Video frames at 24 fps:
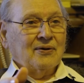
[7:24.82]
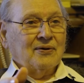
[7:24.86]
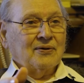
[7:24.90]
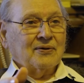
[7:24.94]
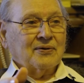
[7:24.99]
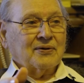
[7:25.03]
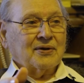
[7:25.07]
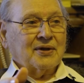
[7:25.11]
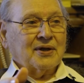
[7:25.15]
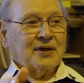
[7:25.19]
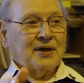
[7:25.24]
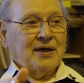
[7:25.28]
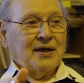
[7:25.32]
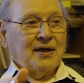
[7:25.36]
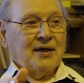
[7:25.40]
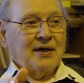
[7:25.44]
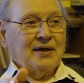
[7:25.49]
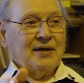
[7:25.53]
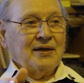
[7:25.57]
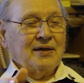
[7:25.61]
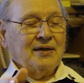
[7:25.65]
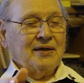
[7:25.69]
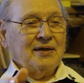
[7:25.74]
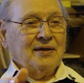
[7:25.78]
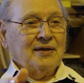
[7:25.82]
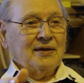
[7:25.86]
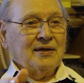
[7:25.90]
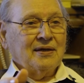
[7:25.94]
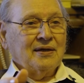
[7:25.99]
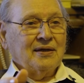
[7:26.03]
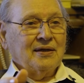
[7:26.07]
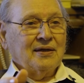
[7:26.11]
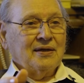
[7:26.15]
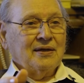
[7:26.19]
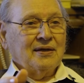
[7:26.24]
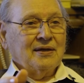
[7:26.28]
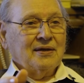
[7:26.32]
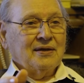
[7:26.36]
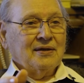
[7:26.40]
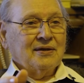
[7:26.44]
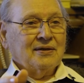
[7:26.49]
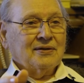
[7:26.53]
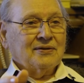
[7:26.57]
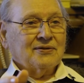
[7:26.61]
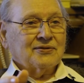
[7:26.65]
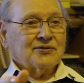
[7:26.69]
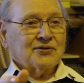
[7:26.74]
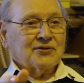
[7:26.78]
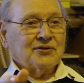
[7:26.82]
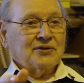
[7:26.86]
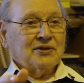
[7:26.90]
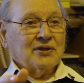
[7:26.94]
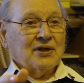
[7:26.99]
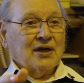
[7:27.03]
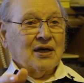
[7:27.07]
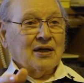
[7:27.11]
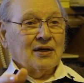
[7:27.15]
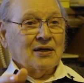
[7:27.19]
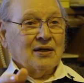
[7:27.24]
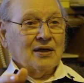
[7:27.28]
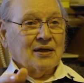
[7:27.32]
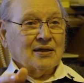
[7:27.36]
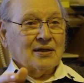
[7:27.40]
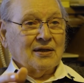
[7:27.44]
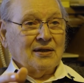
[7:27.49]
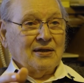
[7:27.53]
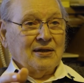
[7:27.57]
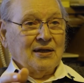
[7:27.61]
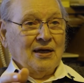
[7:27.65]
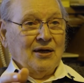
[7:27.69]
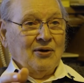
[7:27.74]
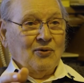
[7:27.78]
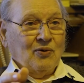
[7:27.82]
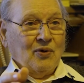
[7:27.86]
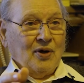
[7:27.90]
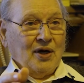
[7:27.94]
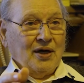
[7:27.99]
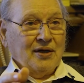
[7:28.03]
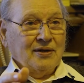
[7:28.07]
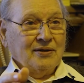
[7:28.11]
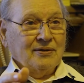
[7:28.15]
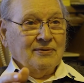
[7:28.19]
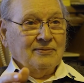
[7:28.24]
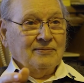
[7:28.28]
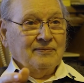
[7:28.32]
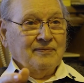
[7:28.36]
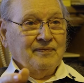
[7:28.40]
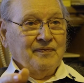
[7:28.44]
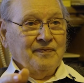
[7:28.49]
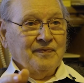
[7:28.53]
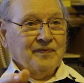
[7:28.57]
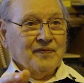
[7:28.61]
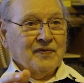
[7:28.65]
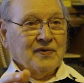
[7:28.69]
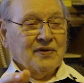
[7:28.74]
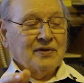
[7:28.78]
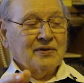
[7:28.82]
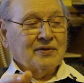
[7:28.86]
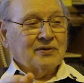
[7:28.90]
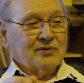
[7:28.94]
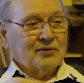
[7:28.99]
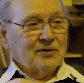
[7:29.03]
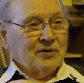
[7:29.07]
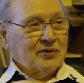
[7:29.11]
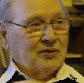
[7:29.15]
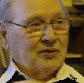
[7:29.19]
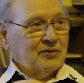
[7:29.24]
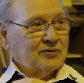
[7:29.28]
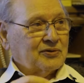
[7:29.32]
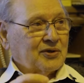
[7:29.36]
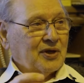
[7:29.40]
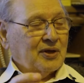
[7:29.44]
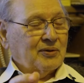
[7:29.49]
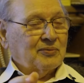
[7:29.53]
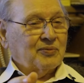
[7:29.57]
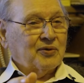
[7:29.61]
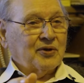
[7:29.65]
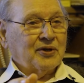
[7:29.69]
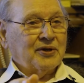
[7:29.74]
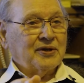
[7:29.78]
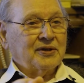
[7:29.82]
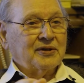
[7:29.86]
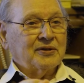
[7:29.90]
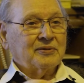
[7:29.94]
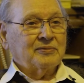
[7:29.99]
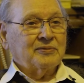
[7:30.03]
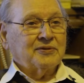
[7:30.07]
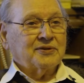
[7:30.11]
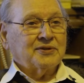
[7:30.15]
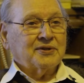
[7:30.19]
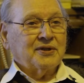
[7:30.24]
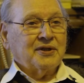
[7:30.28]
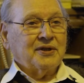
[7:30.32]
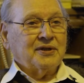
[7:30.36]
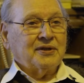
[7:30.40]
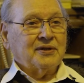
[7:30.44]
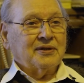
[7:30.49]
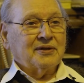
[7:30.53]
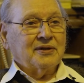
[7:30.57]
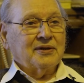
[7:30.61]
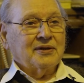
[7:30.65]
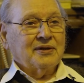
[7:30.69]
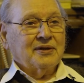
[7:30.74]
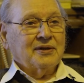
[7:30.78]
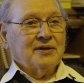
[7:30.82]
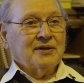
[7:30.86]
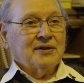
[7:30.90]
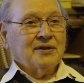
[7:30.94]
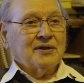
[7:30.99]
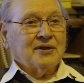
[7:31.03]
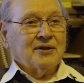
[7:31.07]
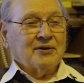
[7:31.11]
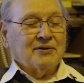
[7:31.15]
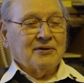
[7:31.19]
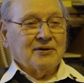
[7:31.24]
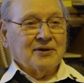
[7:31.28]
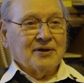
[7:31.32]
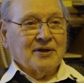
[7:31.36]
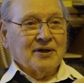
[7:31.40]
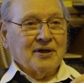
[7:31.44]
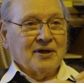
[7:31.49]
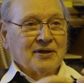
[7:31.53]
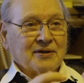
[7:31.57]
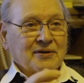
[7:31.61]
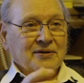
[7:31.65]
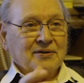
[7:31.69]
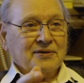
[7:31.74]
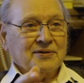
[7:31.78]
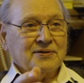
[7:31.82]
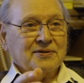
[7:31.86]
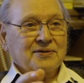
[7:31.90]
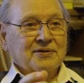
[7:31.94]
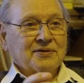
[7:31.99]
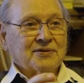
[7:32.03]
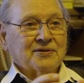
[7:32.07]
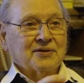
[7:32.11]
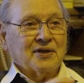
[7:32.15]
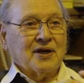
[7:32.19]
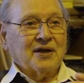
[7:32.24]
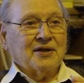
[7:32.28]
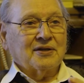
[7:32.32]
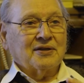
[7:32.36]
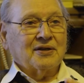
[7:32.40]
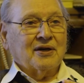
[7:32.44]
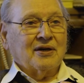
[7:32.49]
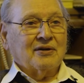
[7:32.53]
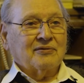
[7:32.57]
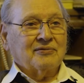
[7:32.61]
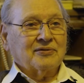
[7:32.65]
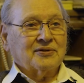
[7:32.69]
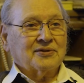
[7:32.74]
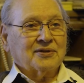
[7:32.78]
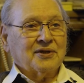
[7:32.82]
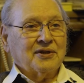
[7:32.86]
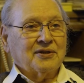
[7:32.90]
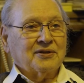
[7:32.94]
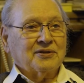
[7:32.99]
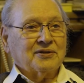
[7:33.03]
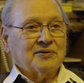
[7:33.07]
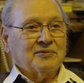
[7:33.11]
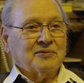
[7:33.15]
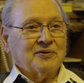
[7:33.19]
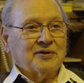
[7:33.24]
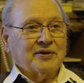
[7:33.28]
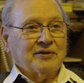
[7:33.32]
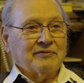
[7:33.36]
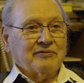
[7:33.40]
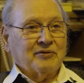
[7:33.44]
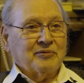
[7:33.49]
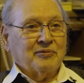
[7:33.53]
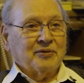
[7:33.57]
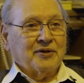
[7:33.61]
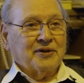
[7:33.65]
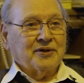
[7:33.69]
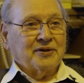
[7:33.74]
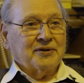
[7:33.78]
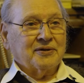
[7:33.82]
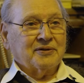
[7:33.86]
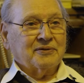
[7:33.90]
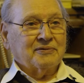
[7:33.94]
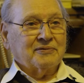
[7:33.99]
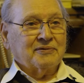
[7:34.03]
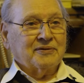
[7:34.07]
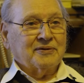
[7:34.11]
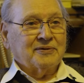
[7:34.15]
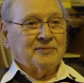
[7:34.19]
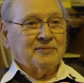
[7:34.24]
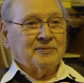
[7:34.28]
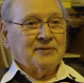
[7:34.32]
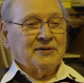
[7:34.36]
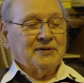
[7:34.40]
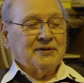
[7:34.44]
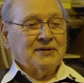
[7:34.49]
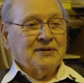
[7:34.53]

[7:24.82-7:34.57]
Okay. So you got lucky. Now what? He goes on playing the machine, carrying on this side conversation with everybody in the room.